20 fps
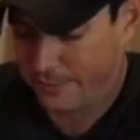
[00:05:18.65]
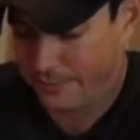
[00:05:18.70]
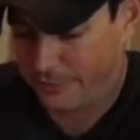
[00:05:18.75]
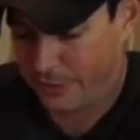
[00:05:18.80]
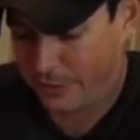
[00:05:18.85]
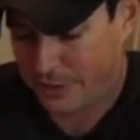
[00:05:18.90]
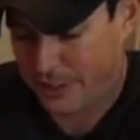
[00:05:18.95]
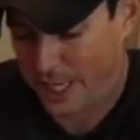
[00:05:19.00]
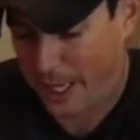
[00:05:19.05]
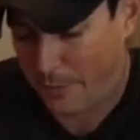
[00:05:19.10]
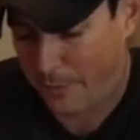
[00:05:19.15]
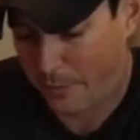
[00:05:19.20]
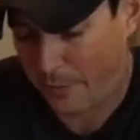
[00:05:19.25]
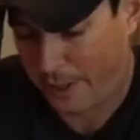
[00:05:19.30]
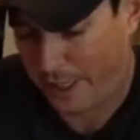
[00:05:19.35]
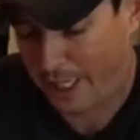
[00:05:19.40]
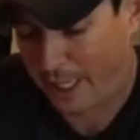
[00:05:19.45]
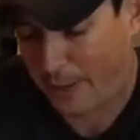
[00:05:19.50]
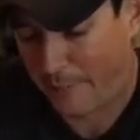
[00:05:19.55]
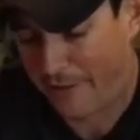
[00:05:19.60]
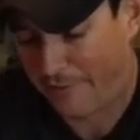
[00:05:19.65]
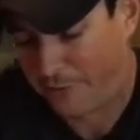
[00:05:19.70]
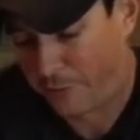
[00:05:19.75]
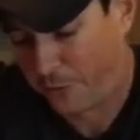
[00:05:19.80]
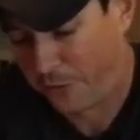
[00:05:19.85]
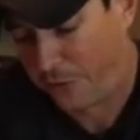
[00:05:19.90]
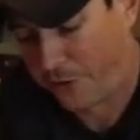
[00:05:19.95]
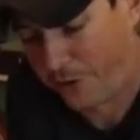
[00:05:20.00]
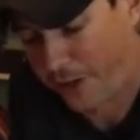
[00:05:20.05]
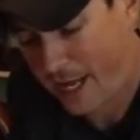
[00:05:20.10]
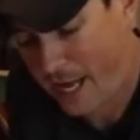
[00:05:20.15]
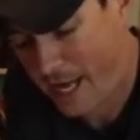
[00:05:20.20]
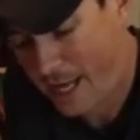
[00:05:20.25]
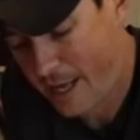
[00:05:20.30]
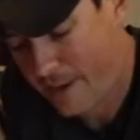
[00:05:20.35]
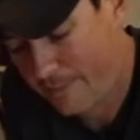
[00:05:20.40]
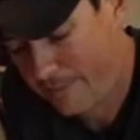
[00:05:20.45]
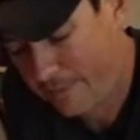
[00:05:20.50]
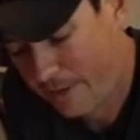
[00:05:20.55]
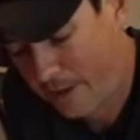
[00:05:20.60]
for example, waking up at four thirty
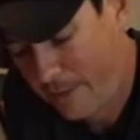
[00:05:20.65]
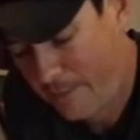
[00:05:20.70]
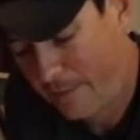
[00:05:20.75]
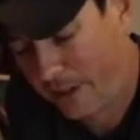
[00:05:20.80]
a m